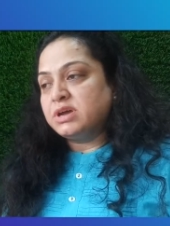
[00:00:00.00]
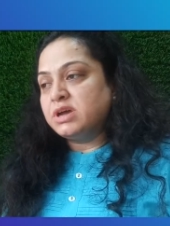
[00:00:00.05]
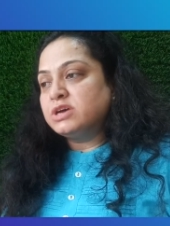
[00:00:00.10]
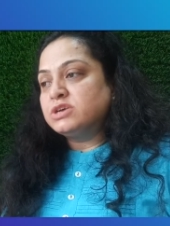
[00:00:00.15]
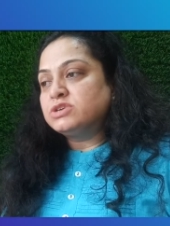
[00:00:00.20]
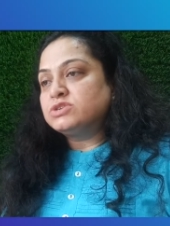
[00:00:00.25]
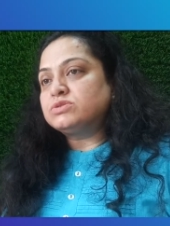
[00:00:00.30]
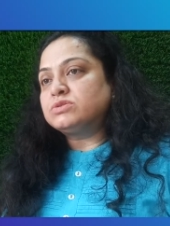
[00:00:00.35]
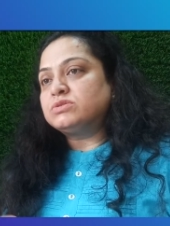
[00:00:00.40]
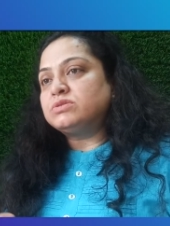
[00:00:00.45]

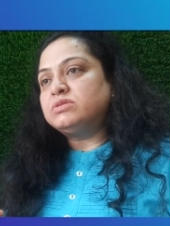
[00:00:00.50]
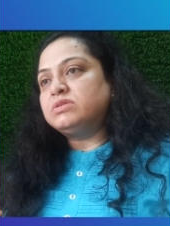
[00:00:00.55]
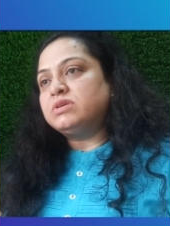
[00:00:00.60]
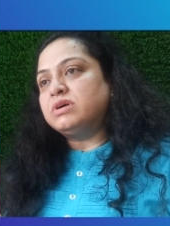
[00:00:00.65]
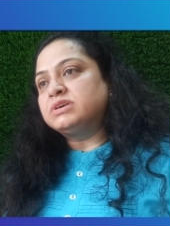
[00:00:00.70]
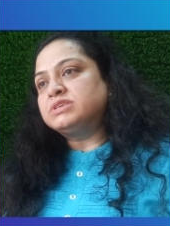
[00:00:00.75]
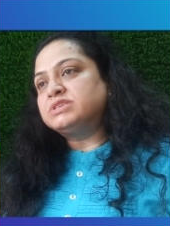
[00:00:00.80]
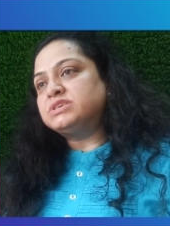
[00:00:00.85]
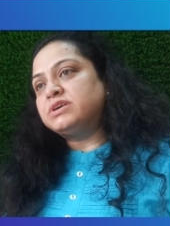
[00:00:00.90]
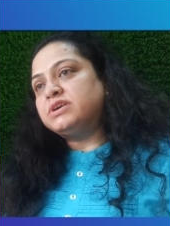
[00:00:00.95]
So
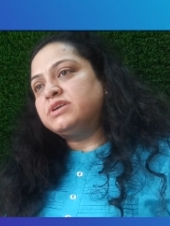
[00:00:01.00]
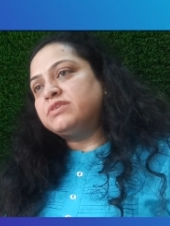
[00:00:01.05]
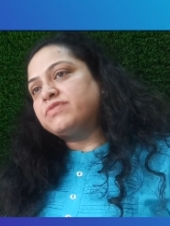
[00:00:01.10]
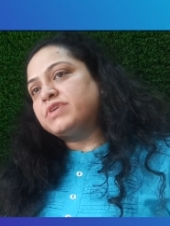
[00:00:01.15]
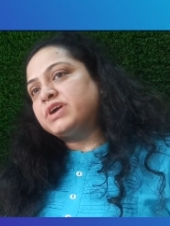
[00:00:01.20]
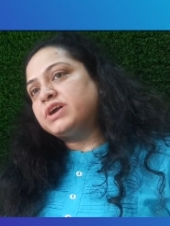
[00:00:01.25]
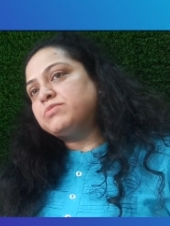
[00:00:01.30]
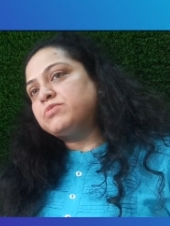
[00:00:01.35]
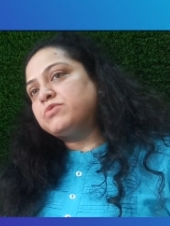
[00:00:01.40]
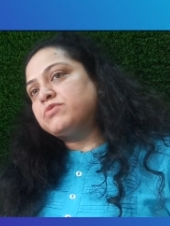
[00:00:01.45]
a
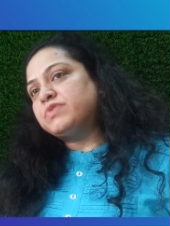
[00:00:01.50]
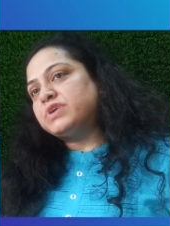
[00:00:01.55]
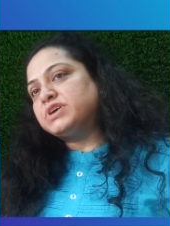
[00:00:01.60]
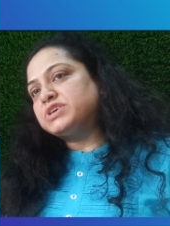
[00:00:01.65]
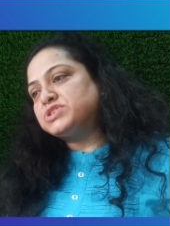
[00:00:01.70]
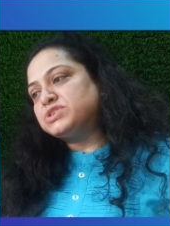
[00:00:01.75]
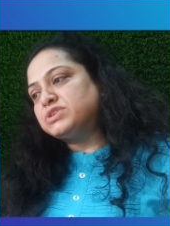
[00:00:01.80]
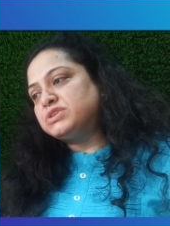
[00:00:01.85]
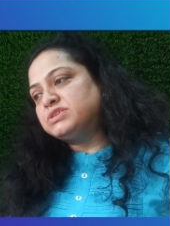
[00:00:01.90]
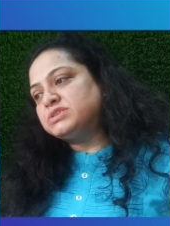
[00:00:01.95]
certified
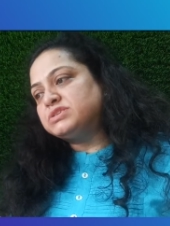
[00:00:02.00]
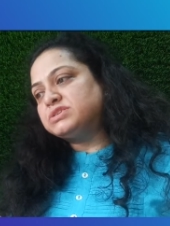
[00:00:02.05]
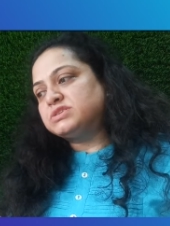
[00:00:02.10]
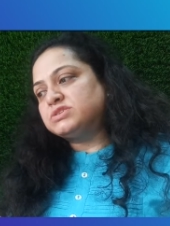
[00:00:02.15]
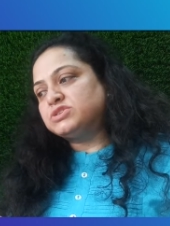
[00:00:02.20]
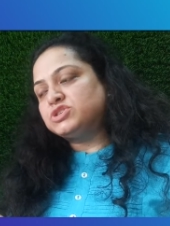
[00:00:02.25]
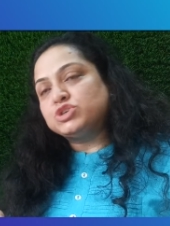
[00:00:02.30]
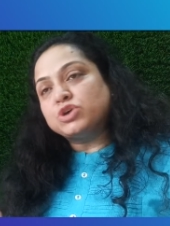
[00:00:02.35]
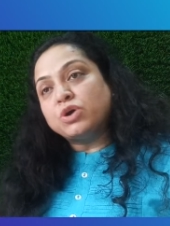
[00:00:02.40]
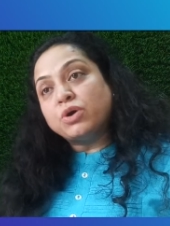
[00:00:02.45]
professional
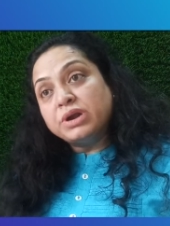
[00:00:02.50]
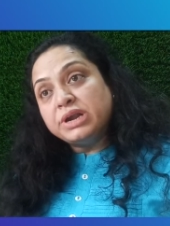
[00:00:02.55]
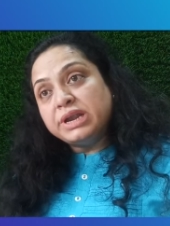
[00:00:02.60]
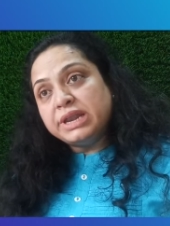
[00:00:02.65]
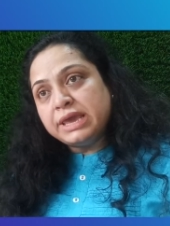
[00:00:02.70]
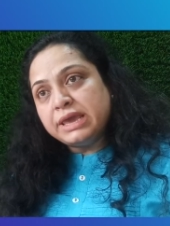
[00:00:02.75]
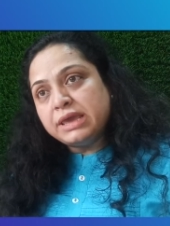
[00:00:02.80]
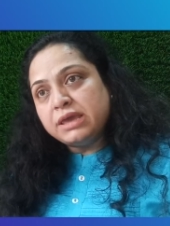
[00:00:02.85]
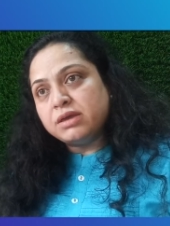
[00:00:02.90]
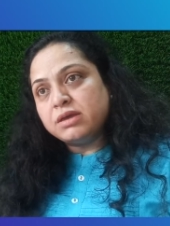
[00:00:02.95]

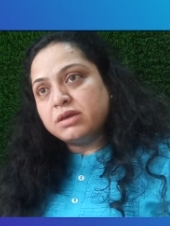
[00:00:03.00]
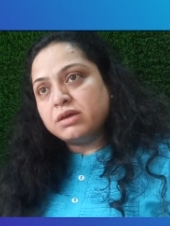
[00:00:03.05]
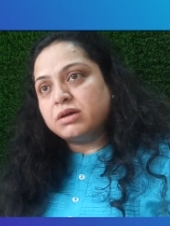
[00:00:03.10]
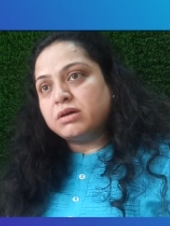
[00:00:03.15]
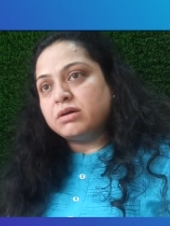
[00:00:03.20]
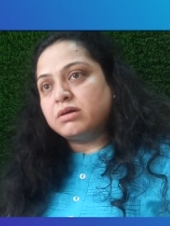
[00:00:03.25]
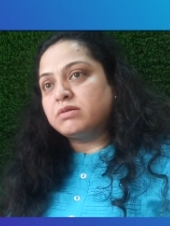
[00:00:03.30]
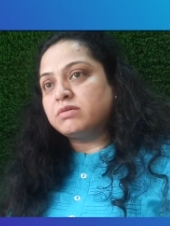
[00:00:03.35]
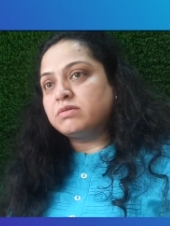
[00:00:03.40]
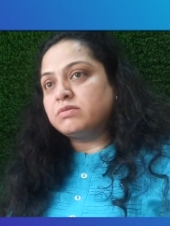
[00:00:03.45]
surely
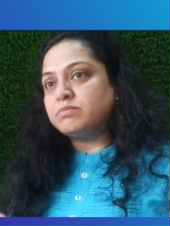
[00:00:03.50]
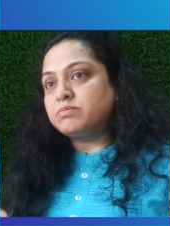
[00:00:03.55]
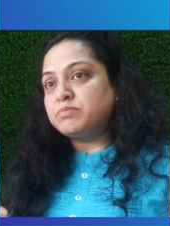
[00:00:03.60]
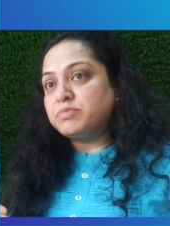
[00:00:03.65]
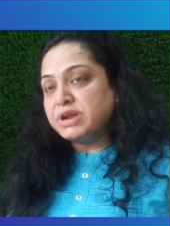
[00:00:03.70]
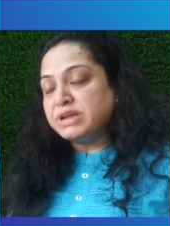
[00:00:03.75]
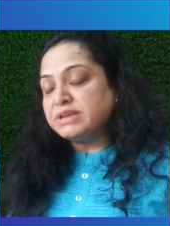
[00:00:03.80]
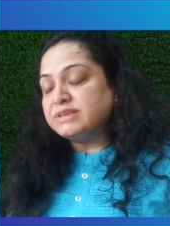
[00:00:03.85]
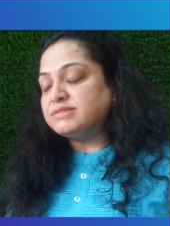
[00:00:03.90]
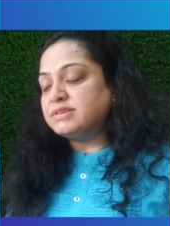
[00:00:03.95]

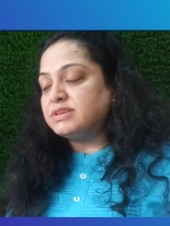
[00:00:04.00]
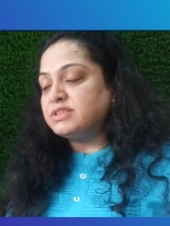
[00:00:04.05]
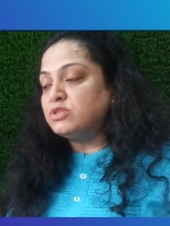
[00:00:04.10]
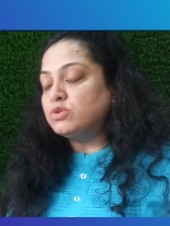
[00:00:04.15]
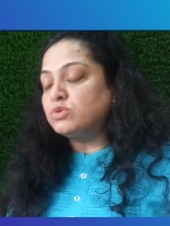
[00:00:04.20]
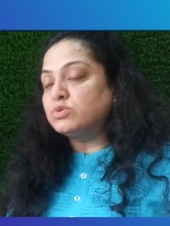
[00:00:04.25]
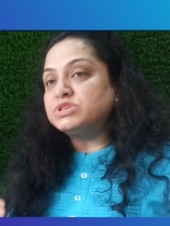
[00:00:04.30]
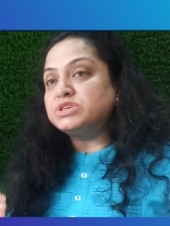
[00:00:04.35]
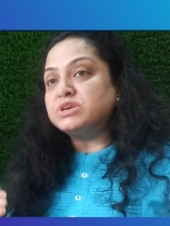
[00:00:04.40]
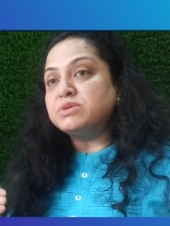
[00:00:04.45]
brings in
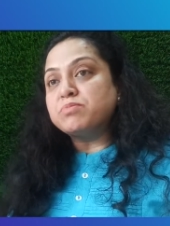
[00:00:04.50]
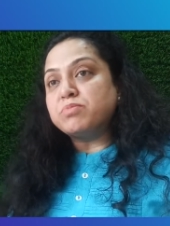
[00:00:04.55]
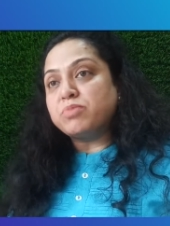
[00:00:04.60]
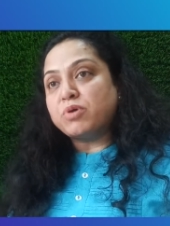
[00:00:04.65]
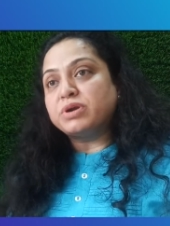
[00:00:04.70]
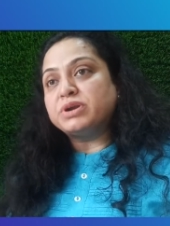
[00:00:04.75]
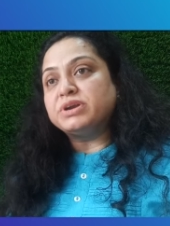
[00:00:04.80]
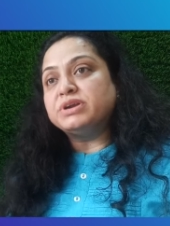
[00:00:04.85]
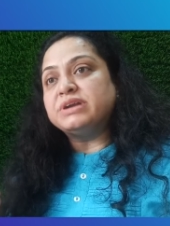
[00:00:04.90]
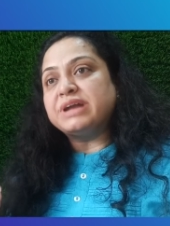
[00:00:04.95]
those
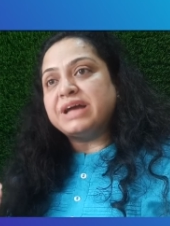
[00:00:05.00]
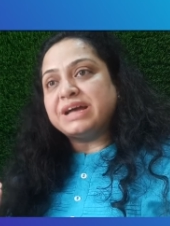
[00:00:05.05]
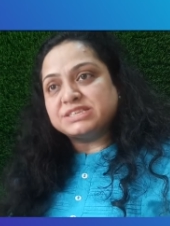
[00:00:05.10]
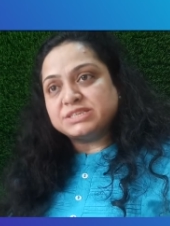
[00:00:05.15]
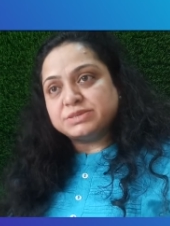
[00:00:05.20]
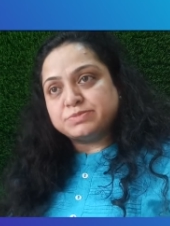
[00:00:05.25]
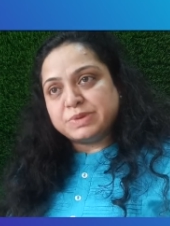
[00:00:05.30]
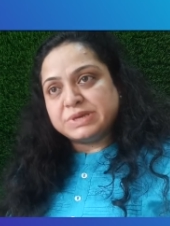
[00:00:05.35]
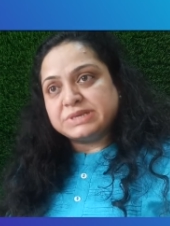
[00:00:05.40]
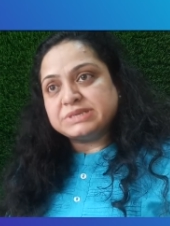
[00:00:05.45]
important
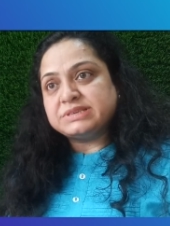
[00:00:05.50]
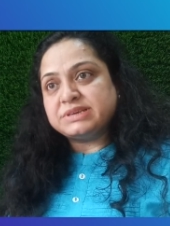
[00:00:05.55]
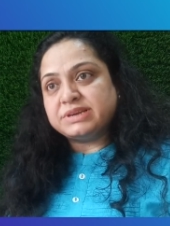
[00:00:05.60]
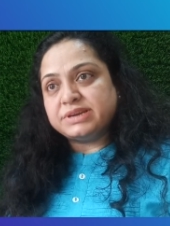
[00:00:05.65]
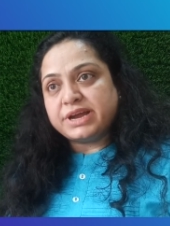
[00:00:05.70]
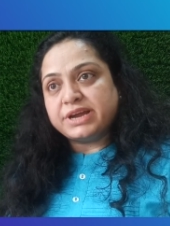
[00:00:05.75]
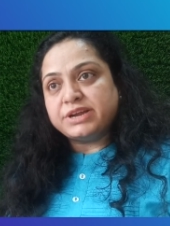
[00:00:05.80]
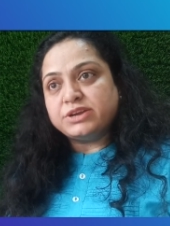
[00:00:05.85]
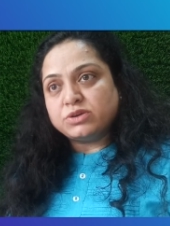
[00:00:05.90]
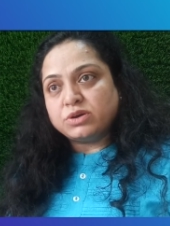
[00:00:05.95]
aspects that
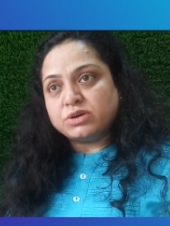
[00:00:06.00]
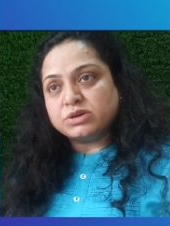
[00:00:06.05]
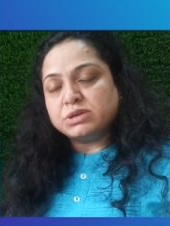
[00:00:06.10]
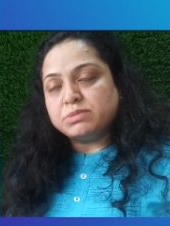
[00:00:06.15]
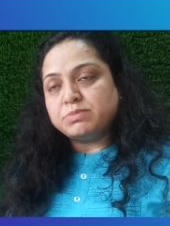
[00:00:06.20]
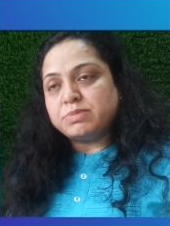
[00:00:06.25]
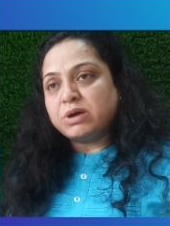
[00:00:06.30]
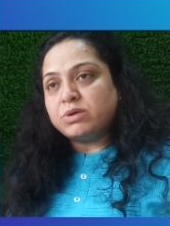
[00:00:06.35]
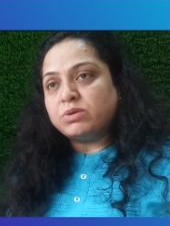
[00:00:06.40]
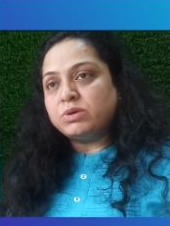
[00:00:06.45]
I talked
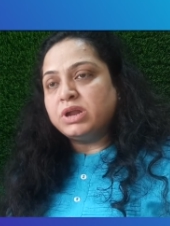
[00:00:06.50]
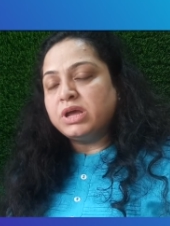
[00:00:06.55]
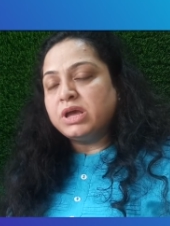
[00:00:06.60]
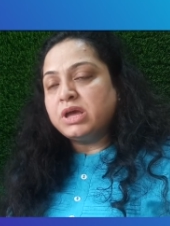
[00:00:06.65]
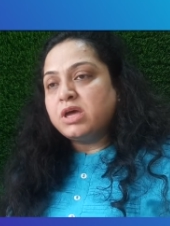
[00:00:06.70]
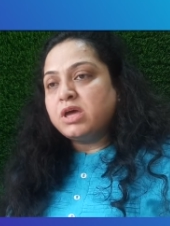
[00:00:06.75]
about,